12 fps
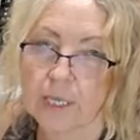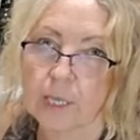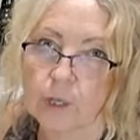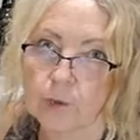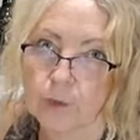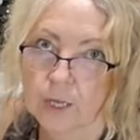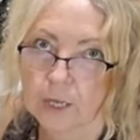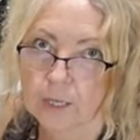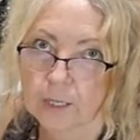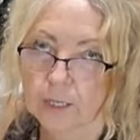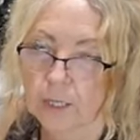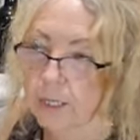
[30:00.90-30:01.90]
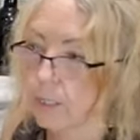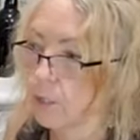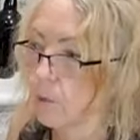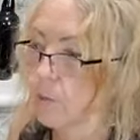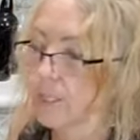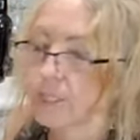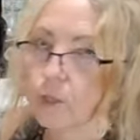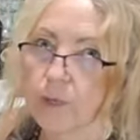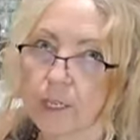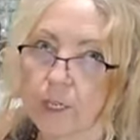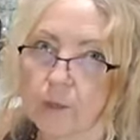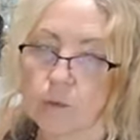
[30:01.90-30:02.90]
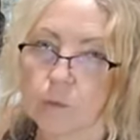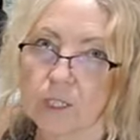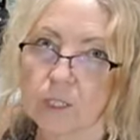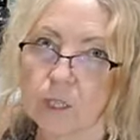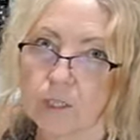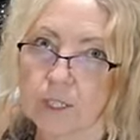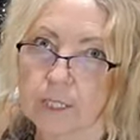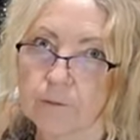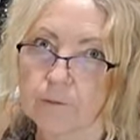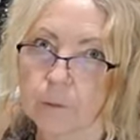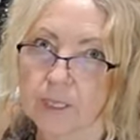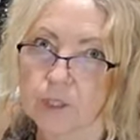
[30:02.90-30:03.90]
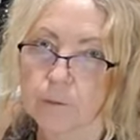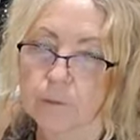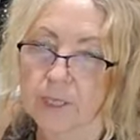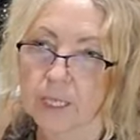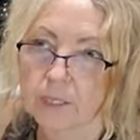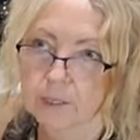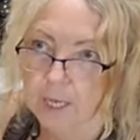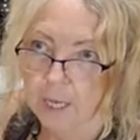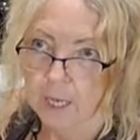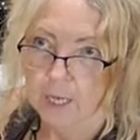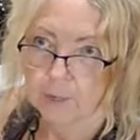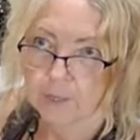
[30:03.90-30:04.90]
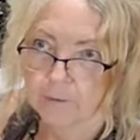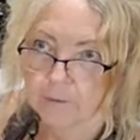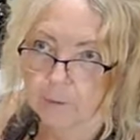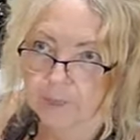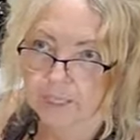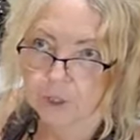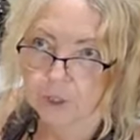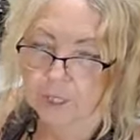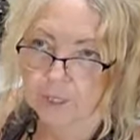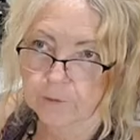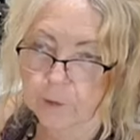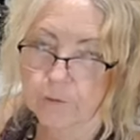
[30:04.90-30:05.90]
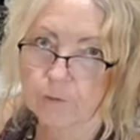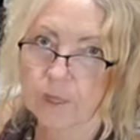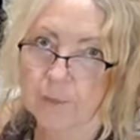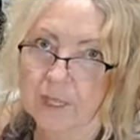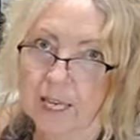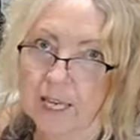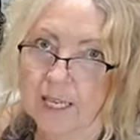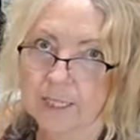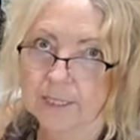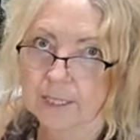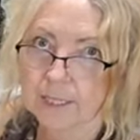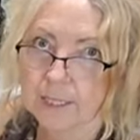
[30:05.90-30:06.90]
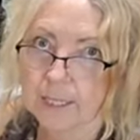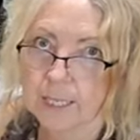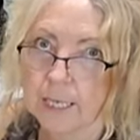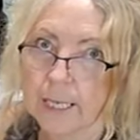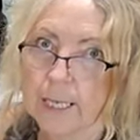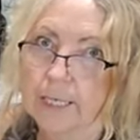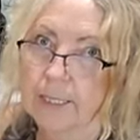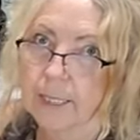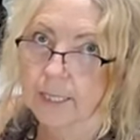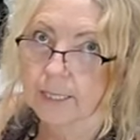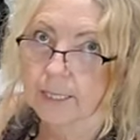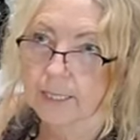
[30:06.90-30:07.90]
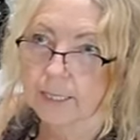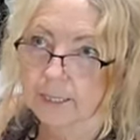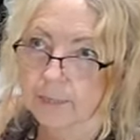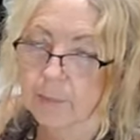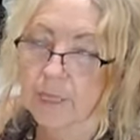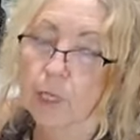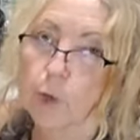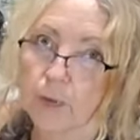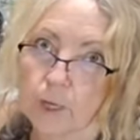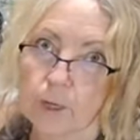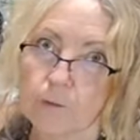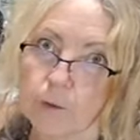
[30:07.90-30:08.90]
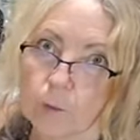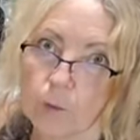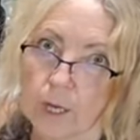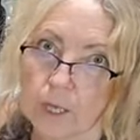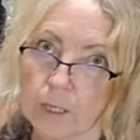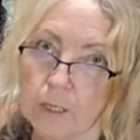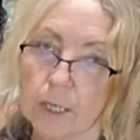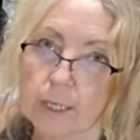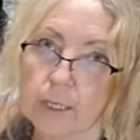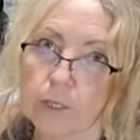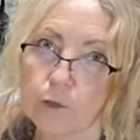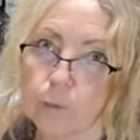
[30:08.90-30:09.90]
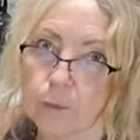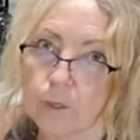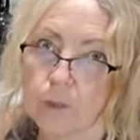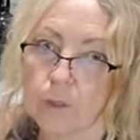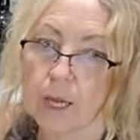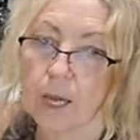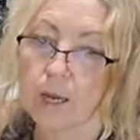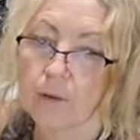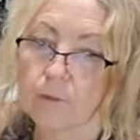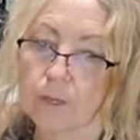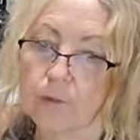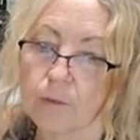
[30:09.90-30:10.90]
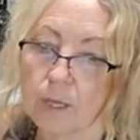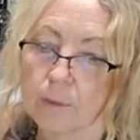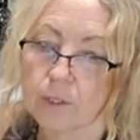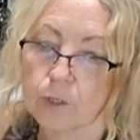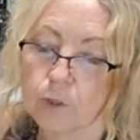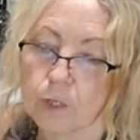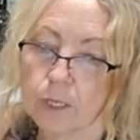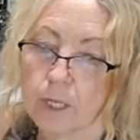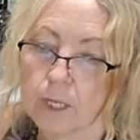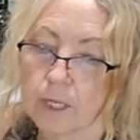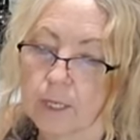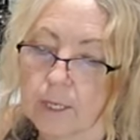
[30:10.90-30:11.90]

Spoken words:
heal the gut, heal what's going on and what's causing the inflammation. Because the inflammation, if you're inflaming that easily, it's like it's been going on for a while, and you will have inflammatory